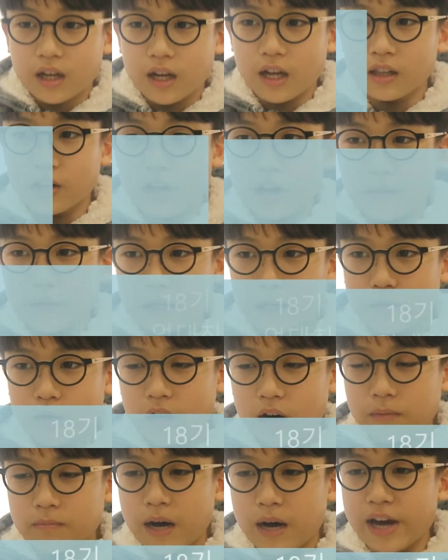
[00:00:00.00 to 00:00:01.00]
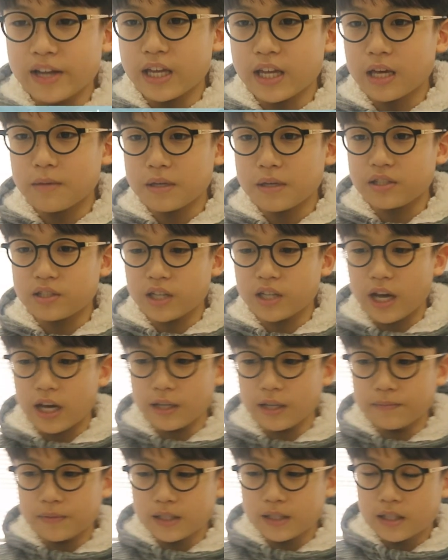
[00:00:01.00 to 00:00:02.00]
Hello everyone, my name is
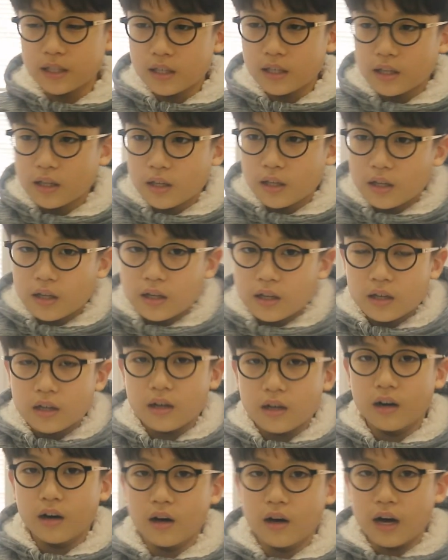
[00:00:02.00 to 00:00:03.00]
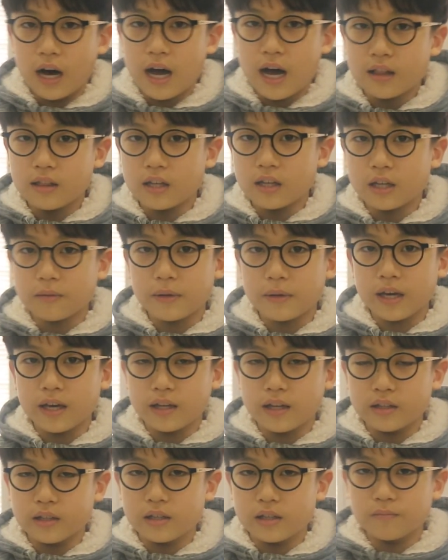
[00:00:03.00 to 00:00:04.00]
James. I live
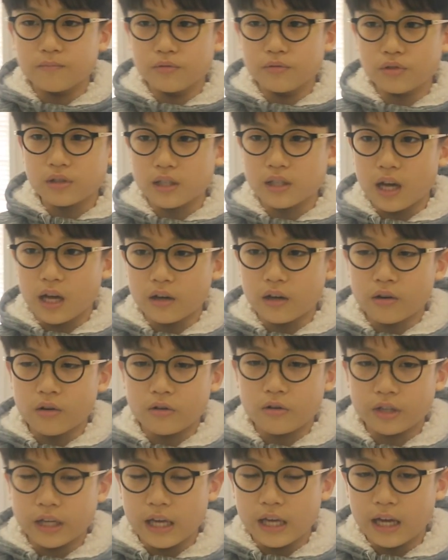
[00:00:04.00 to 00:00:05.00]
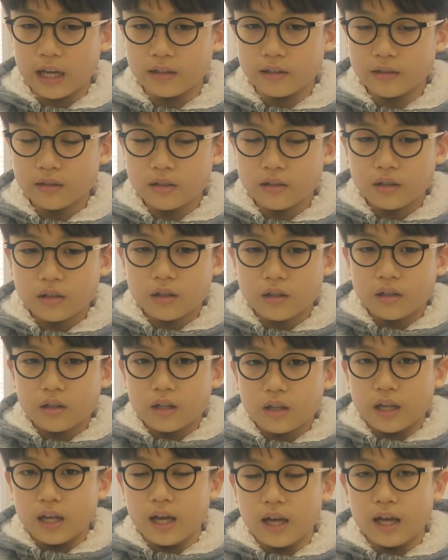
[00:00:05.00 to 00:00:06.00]
in Busan, Korea.
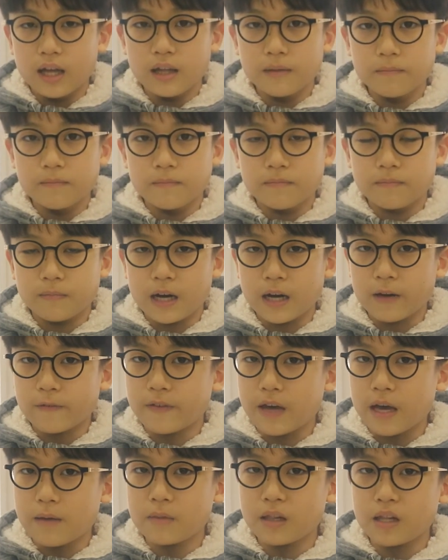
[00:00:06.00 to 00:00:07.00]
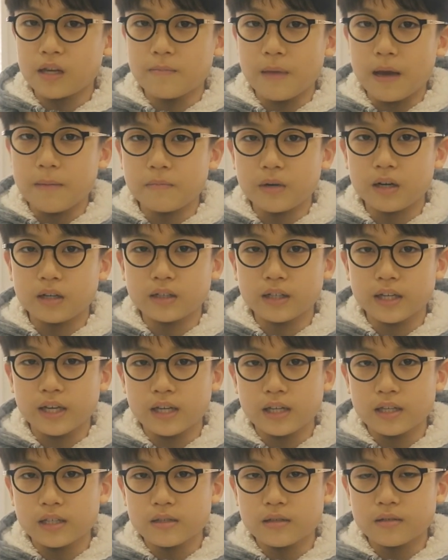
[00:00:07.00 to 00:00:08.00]
And my family member
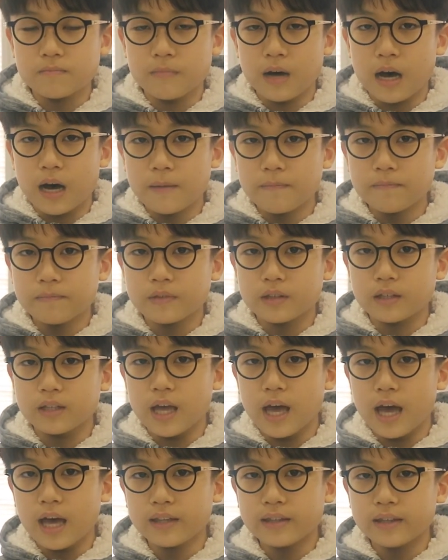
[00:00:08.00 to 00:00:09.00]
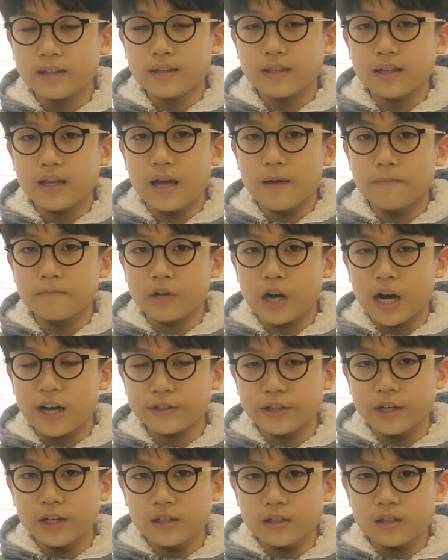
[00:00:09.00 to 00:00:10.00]
is mom, dad, and
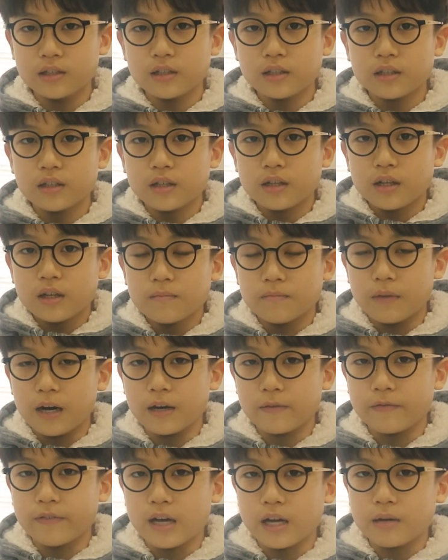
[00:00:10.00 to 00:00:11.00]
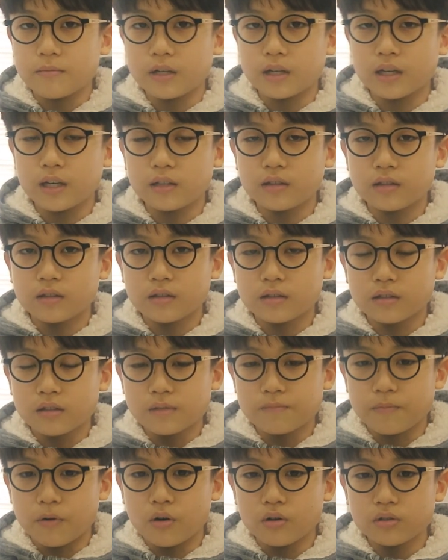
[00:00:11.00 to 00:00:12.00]
brother. My favorite
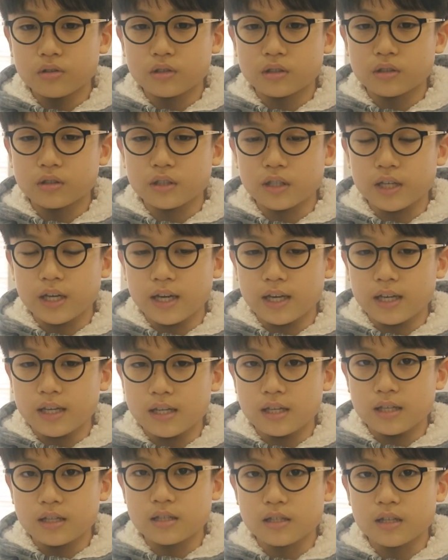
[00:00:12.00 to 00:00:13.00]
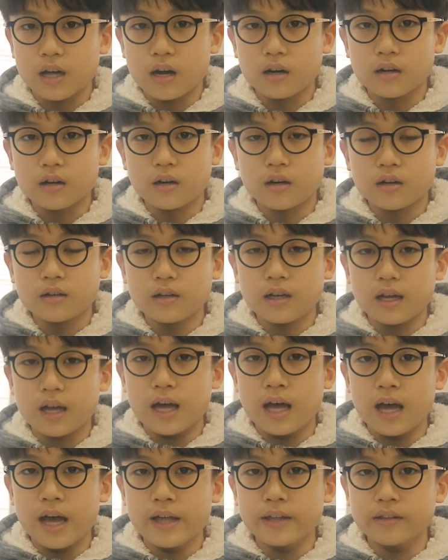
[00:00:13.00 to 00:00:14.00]
sport is soccer
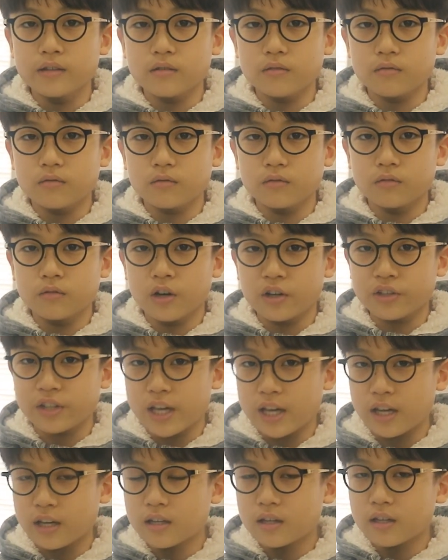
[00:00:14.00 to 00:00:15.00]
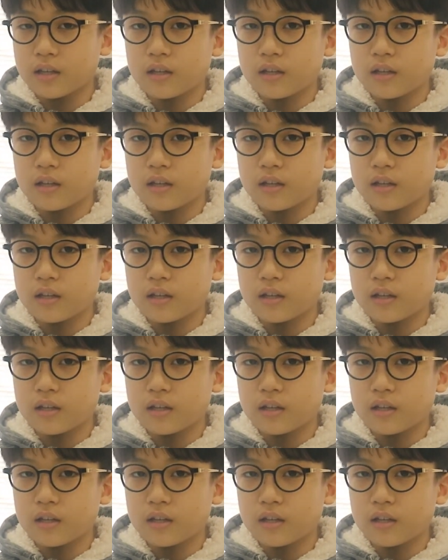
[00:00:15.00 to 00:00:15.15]
and running.